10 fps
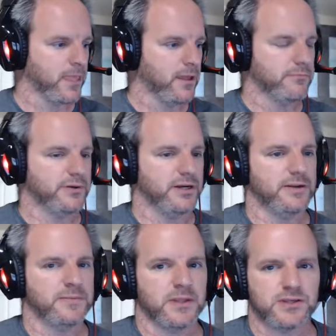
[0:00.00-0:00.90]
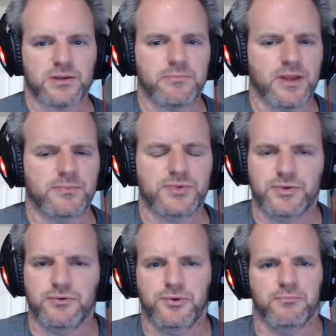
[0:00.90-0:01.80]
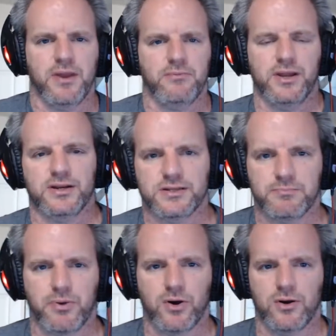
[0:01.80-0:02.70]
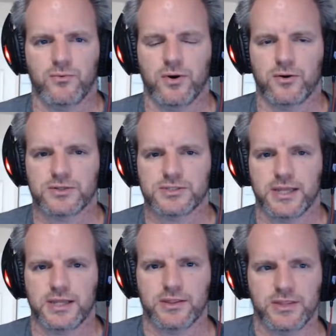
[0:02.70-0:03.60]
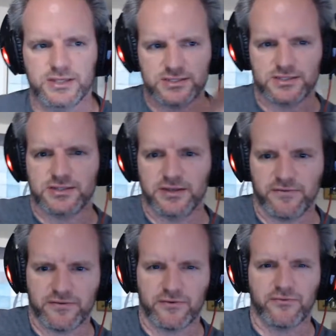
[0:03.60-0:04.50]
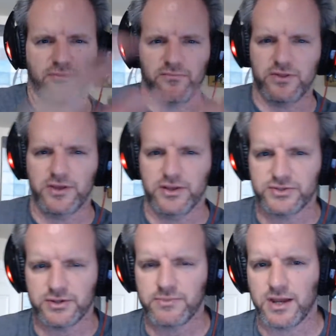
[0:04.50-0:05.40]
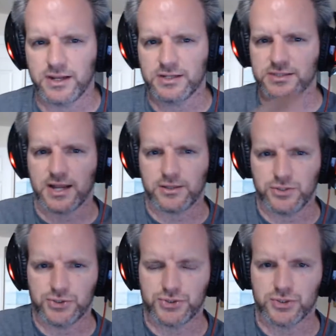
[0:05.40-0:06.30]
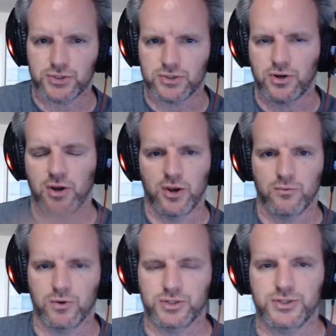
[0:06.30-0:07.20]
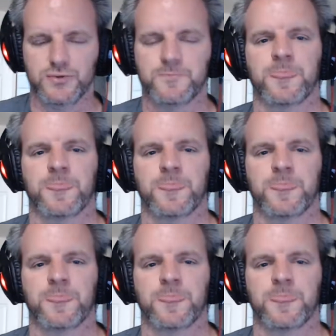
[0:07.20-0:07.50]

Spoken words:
But sometimes you may be at a part where it's like, this is different from this. I'm not exactly sure what to do.